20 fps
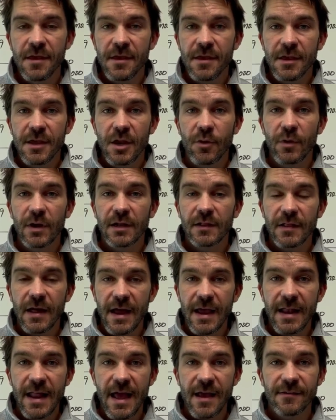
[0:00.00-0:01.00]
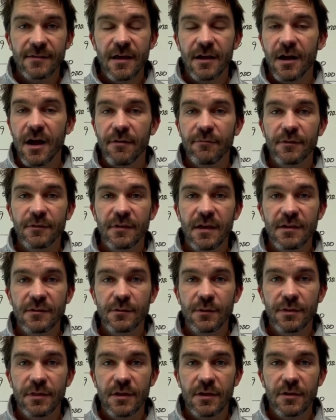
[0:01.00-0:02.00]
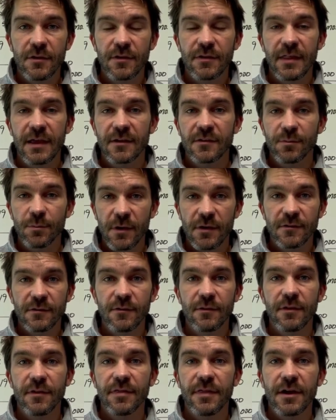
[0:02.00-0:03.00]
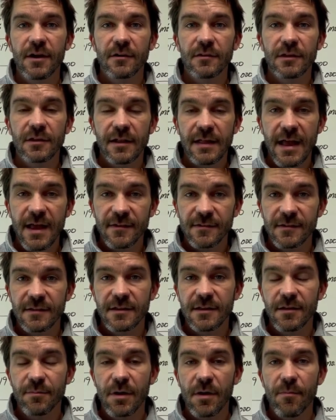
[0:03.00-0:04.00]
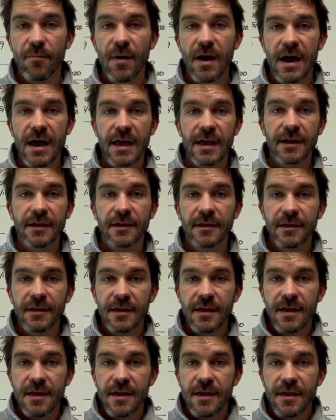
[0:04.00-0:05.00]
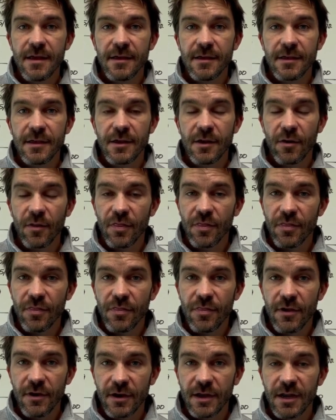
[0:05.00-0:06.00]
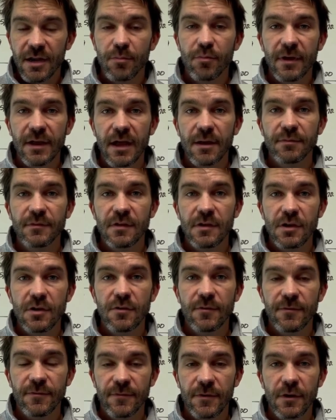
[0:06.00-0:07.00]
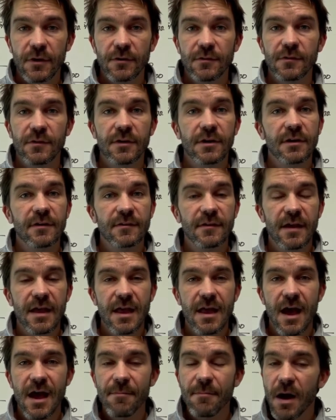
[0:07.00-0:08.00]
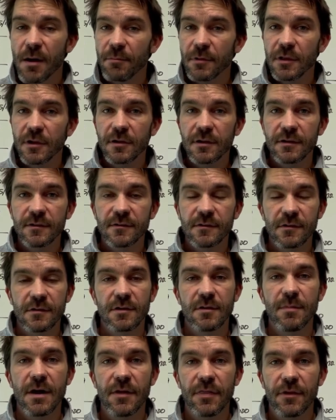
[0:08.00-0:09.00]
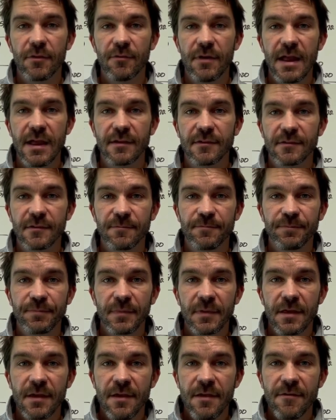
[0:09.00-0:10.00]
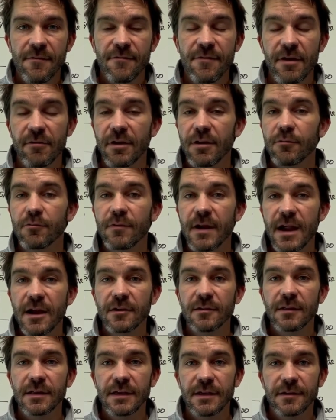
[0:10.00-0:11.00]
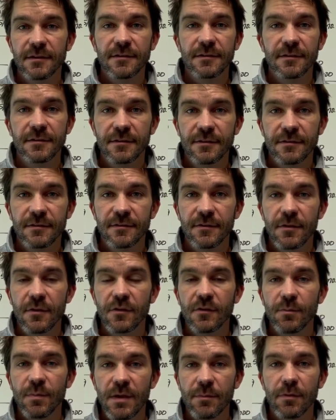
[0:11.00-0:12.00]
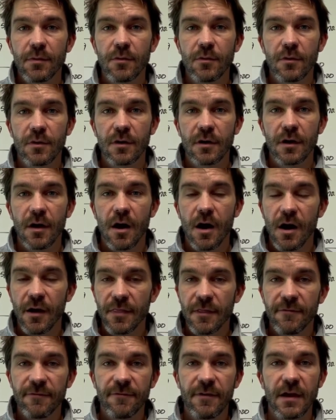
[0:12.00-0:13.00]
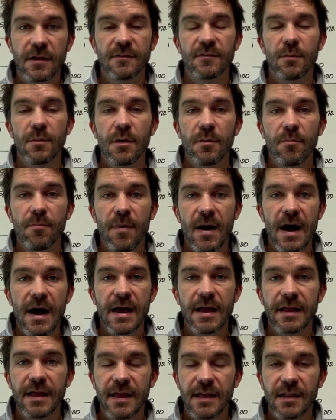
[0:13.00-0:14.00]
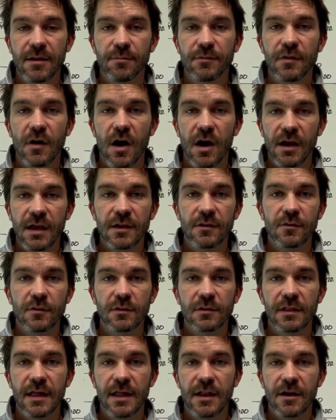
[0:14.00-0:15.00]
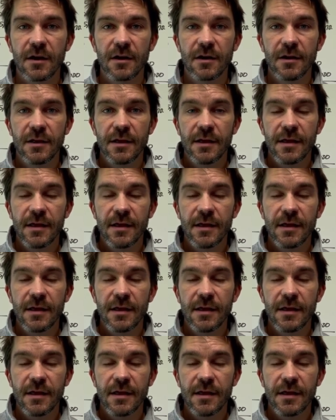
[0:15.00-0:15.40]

when a client has that conversation with you and they express to you that they're a little hesitant about buying, they're going to bring up to you first. They're going to say, hey, I'm a little concerned about the rates. Very rarely do those people who are on the fence about buying end up talking to a lender